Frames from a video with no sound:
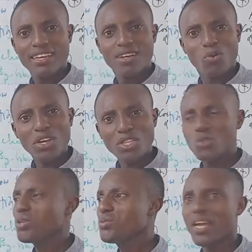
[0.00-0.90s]
Why do
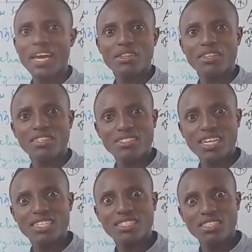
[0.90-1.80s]
we wear
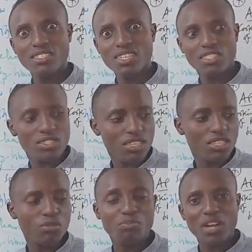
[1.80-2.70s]

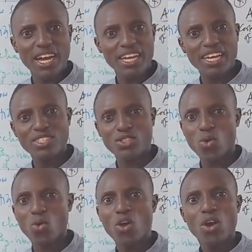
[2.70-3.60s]
such blankets
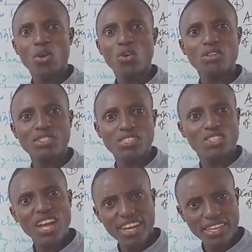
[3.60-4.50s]
or such
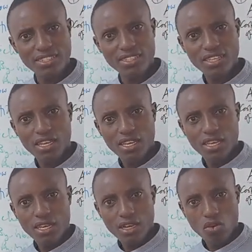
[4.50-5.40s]
jackets?
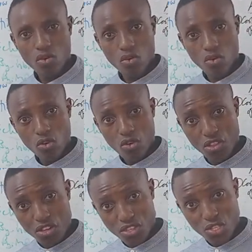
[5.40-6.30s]

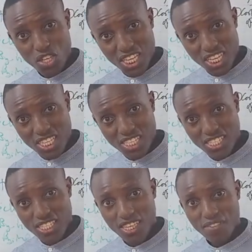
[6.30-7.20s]
The reason
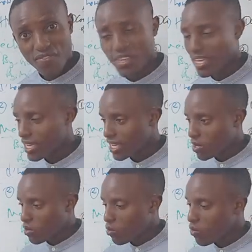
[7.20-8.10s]
is
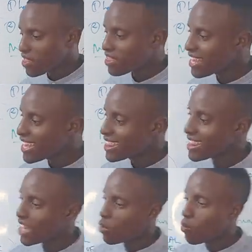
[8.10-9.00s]
within
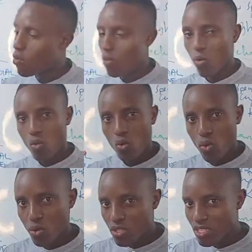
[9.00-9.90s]
the
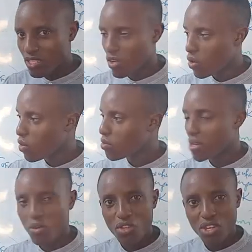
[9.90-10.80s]
wools, or we
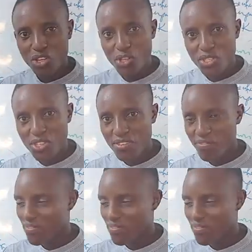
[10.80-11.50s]
call the cotton,